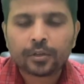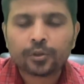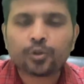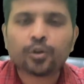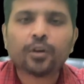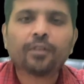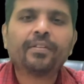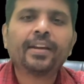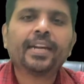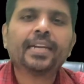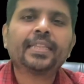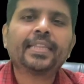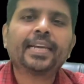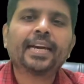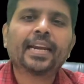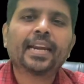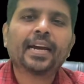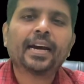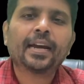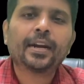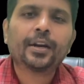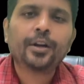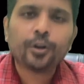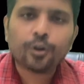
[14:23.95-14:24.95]
So when there
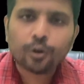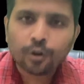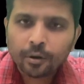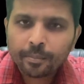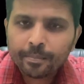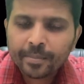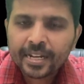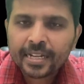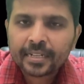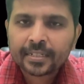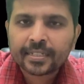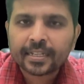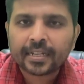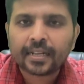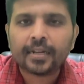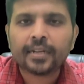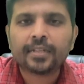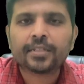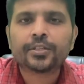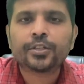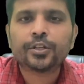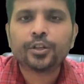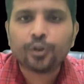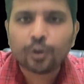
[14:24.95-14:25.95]
are no B
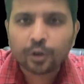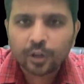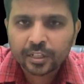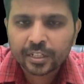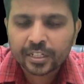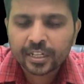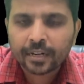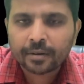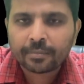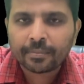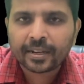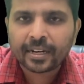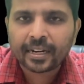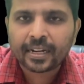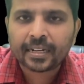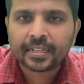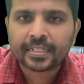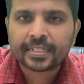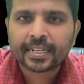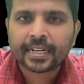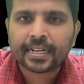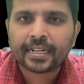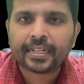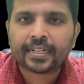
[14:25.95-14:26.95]
cells, no germinal
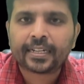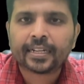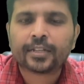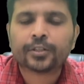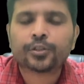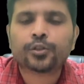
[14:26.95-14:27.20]
center,